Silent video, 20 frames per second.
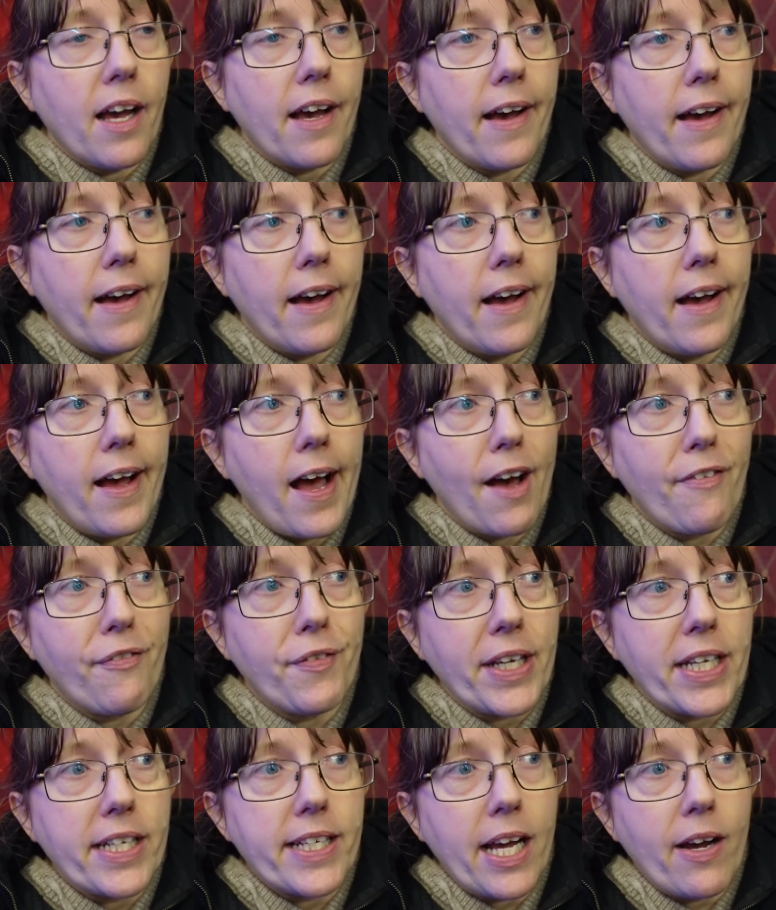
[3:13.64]
I
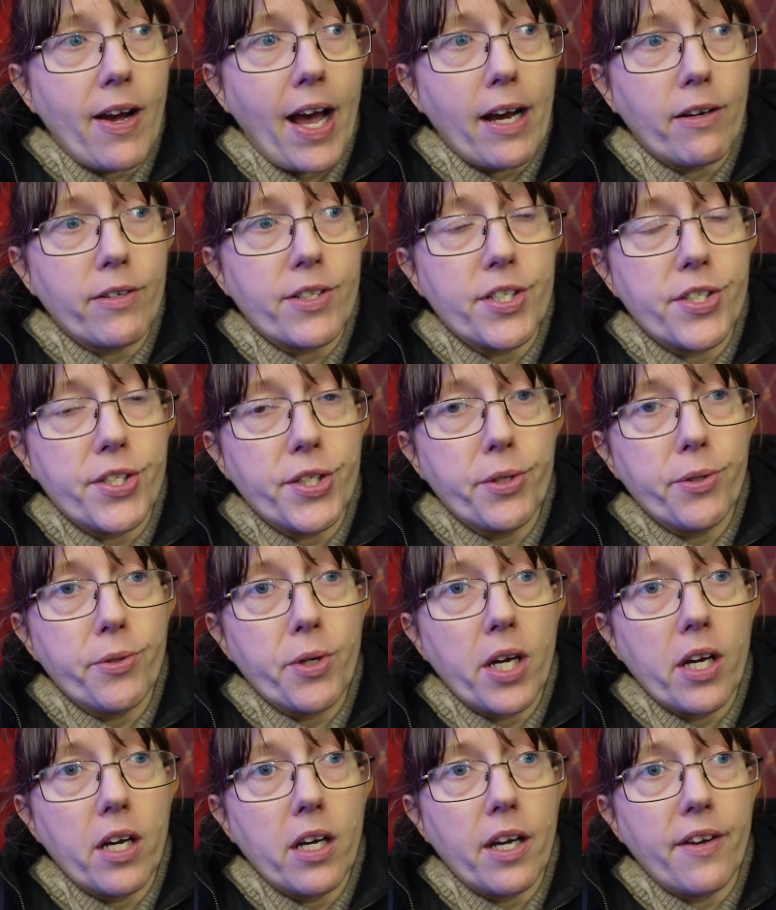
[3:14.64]
figured out how to do
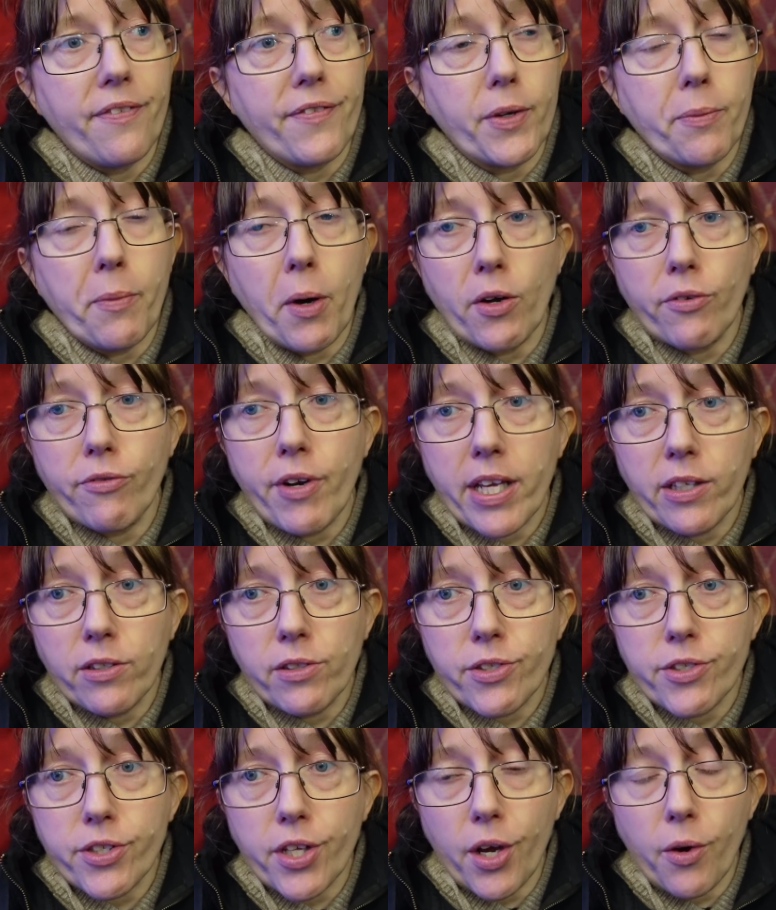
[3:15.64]
a few more
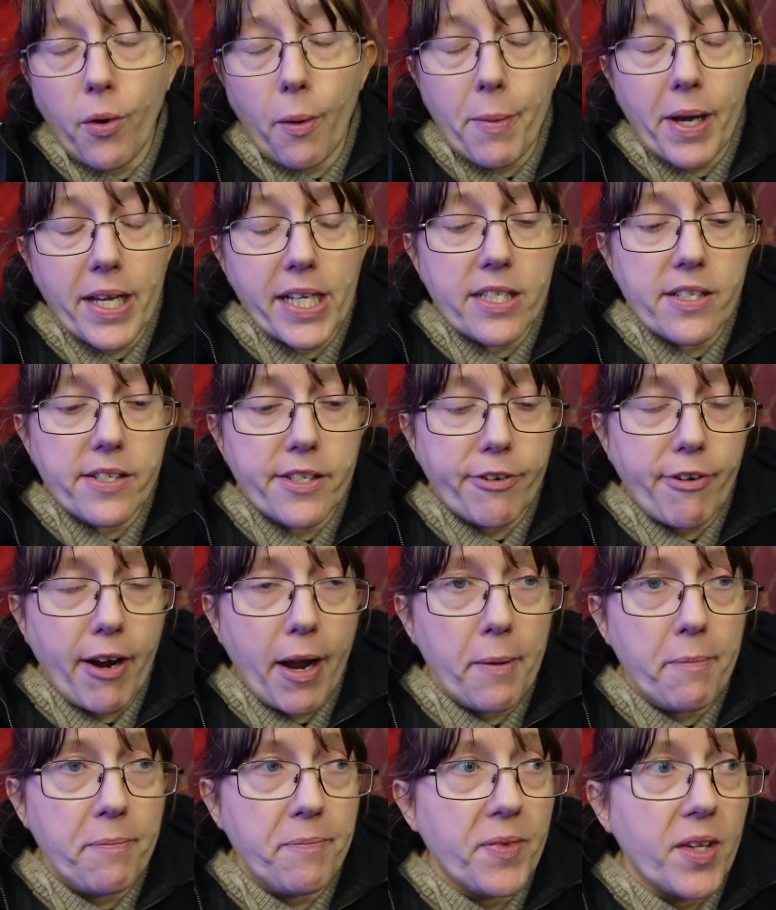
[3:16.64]
reels though on my
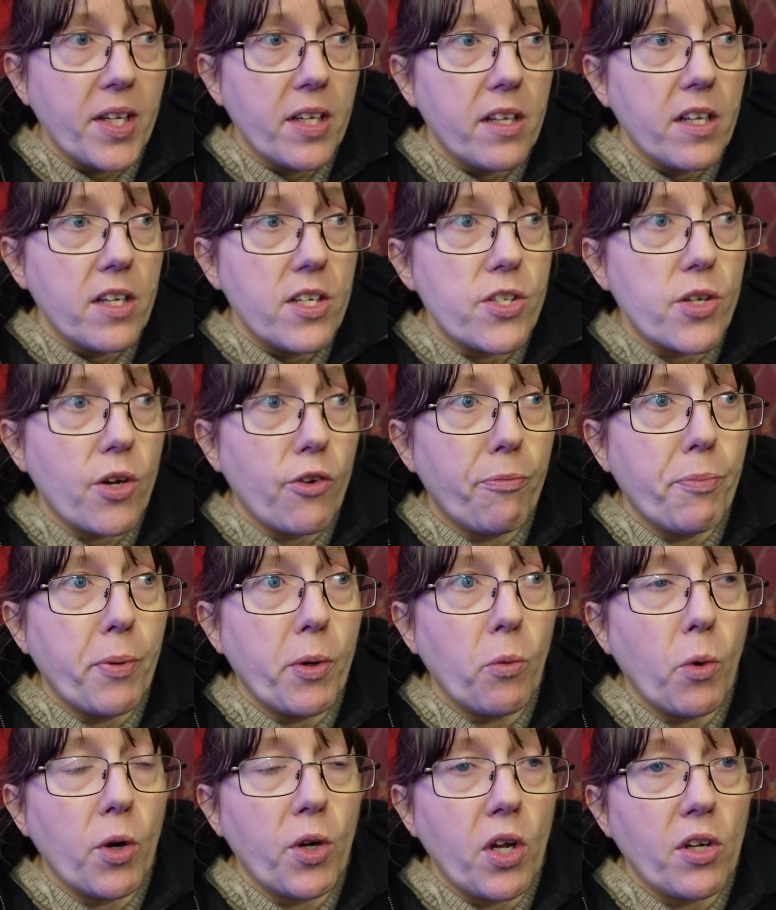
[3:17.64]
Instagram, so I've
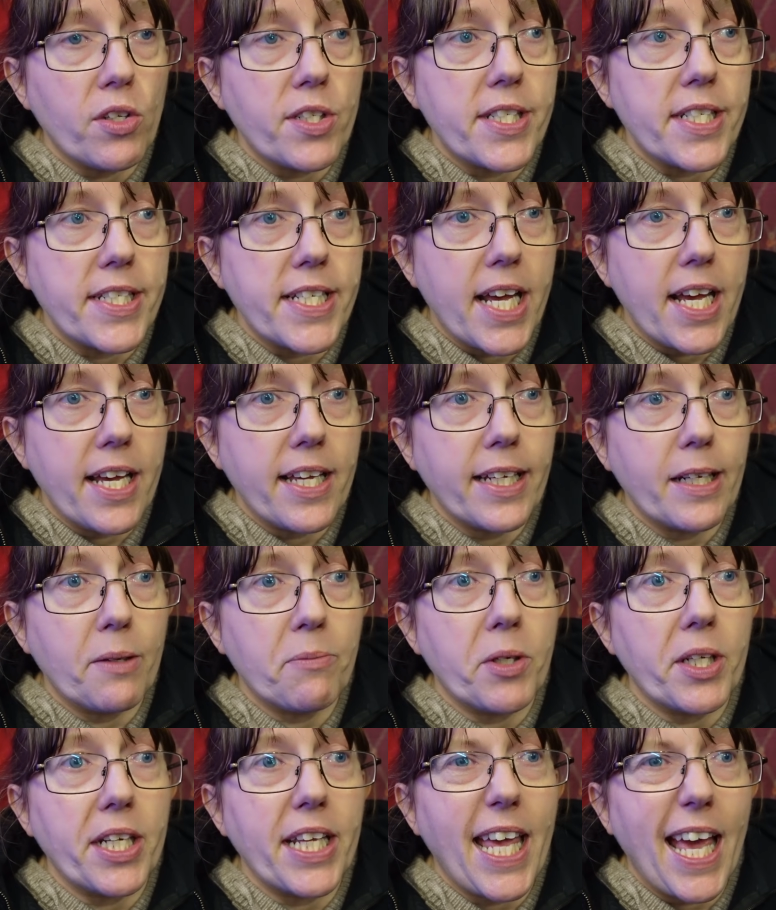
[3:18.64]
put one on today and I'm
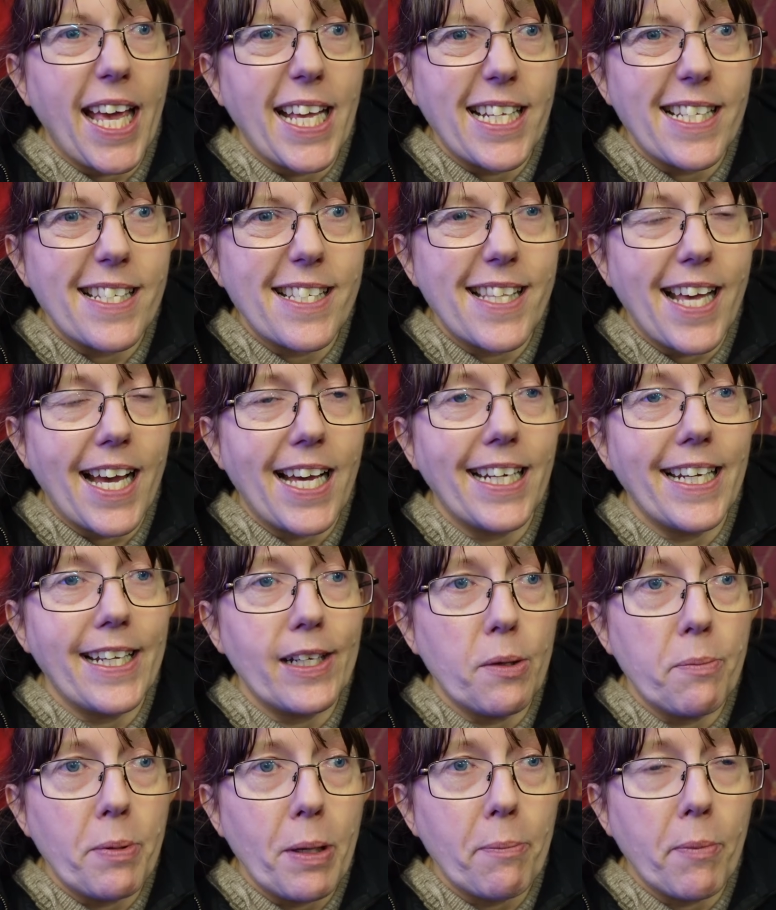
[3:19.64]
going to get into that a
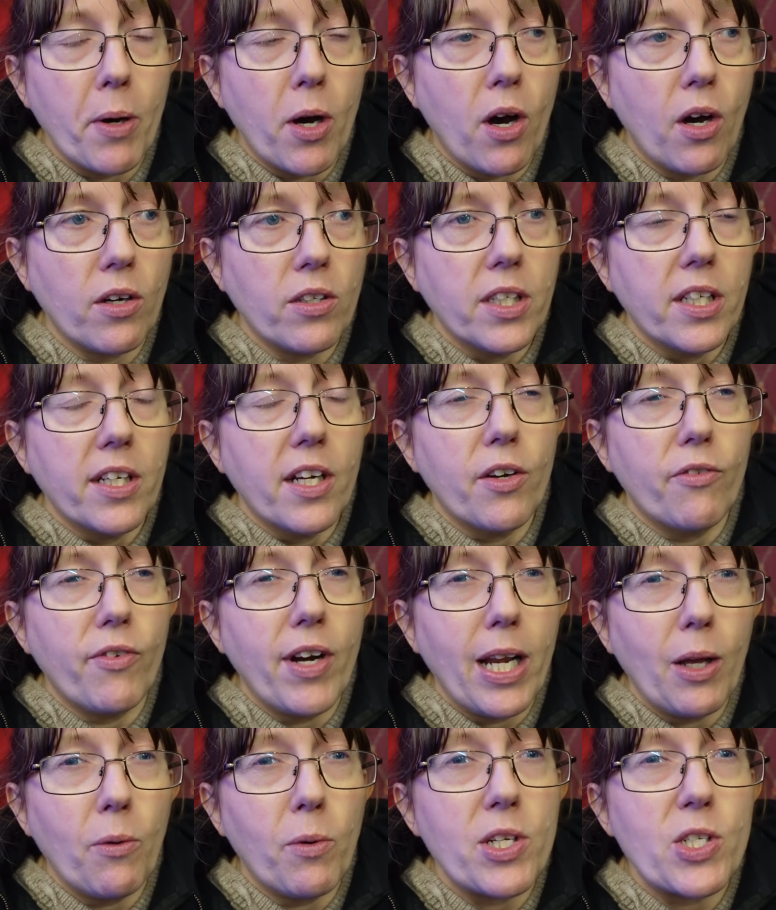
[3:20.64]
little bit more.
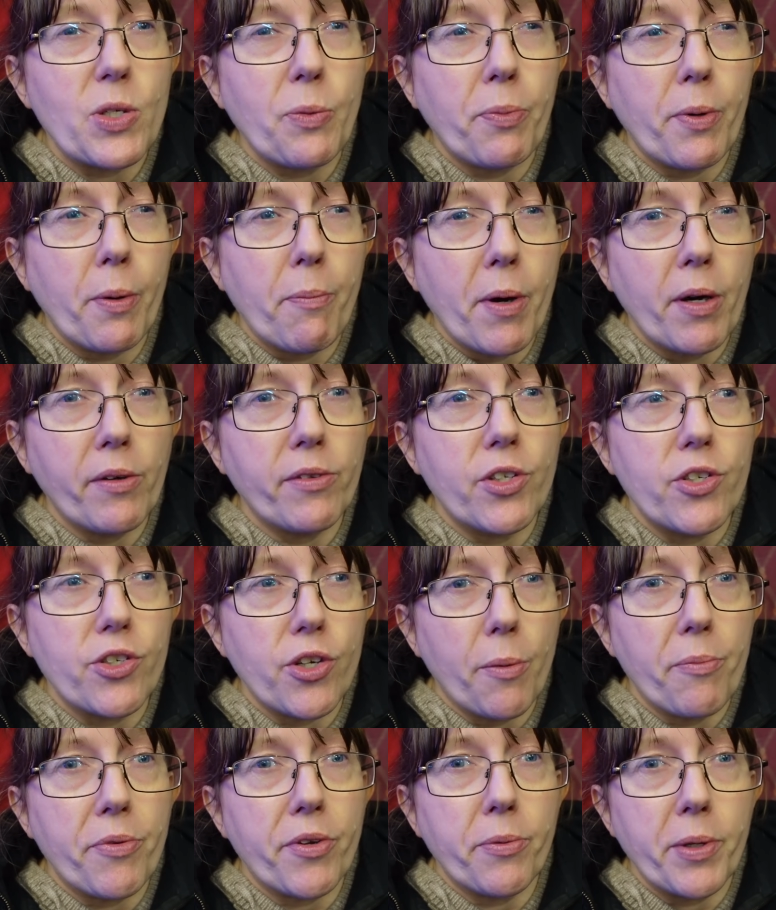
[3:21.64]
Really want to promote the
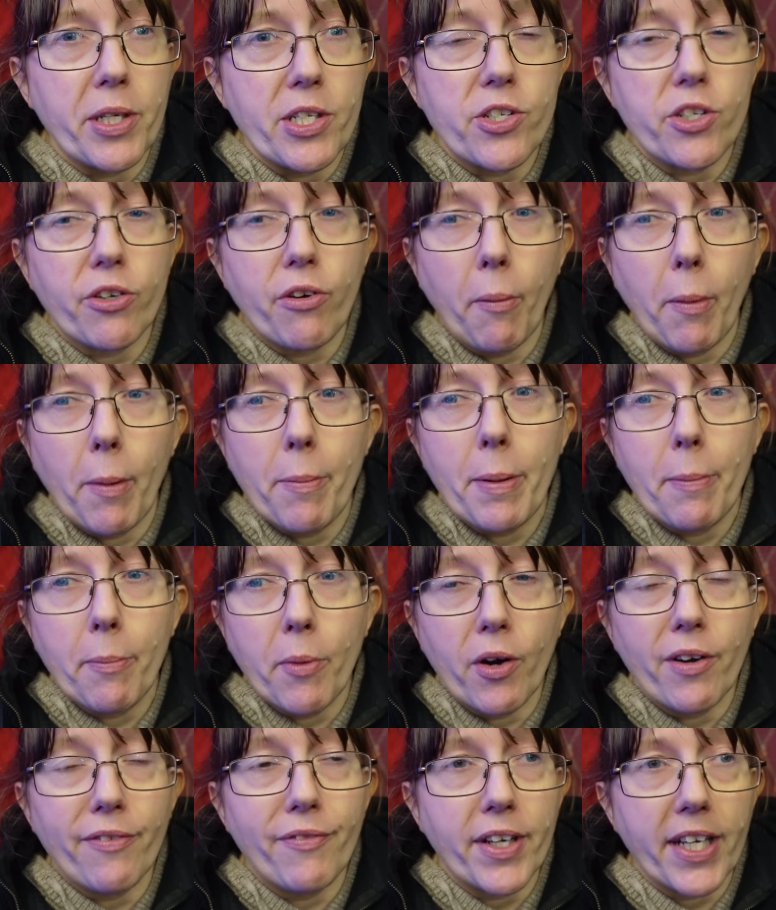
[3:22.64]
shop through Instagram a bit
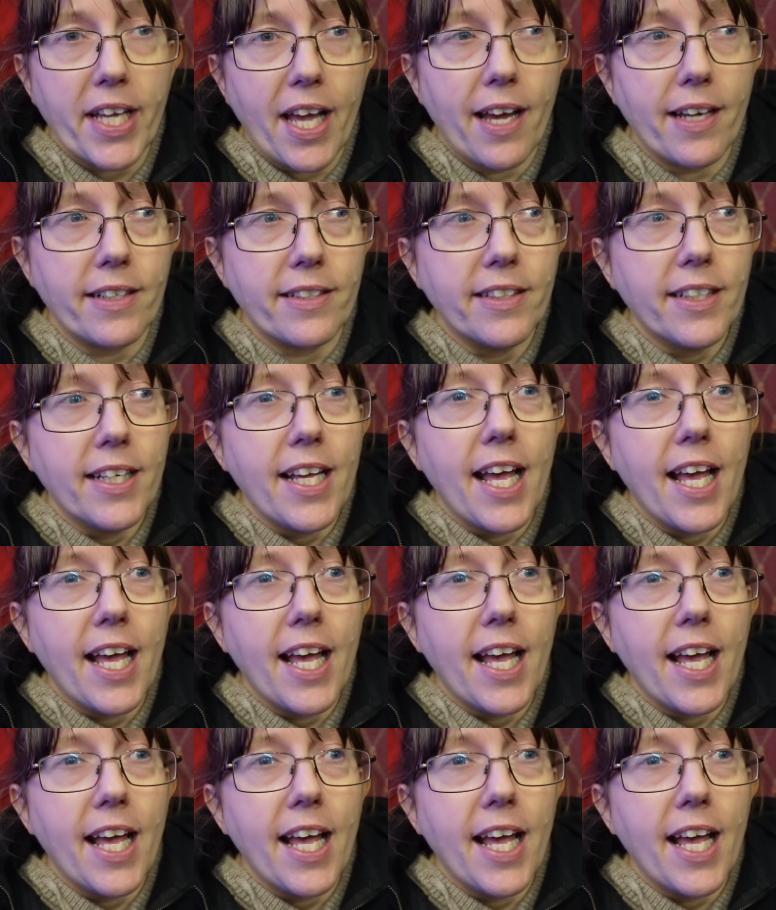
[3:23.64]
more if I can,